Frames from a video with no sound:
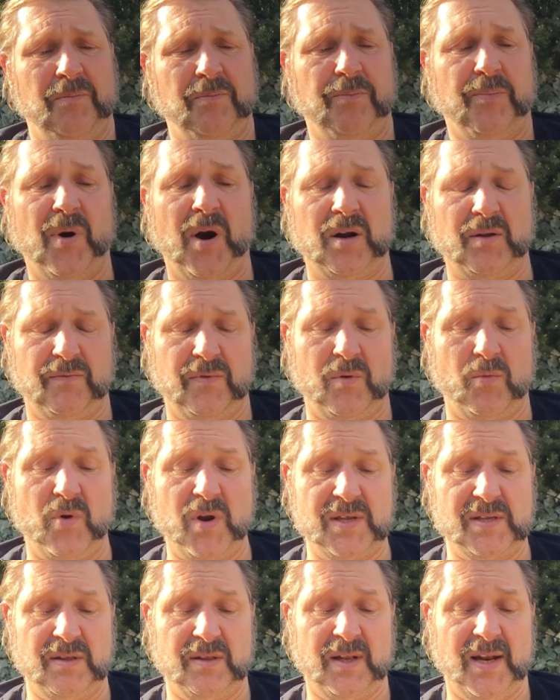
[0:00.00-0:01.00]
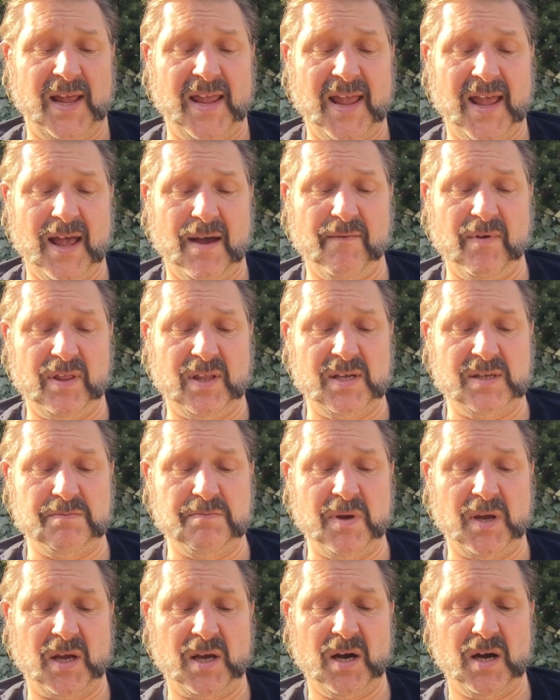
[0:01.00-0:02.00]
part of the reason that I have it is
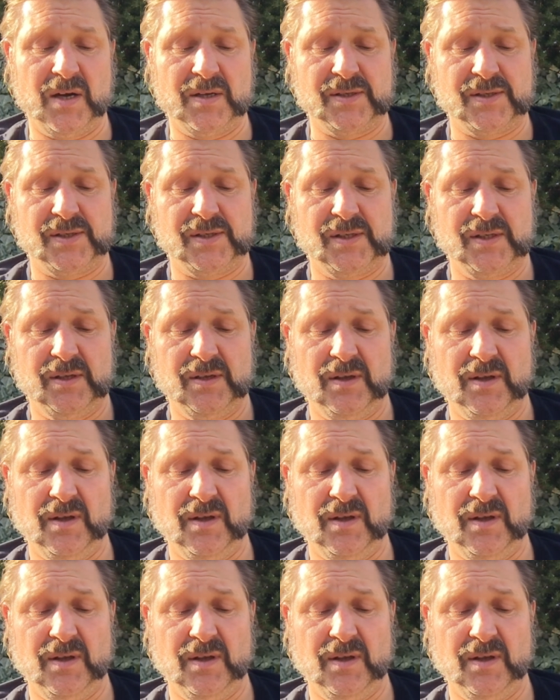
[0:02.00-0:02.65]
because